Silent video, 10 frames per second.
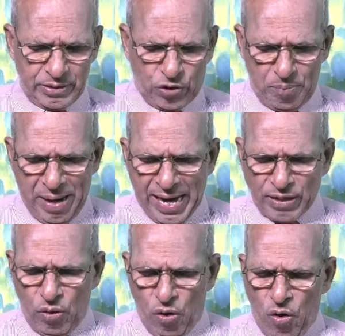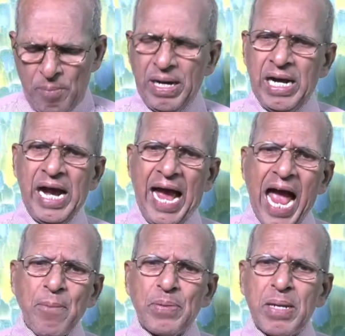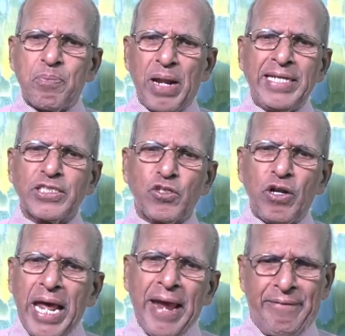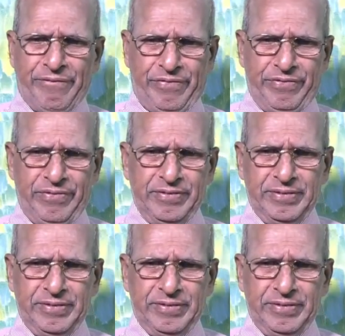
to make home a happy place to live.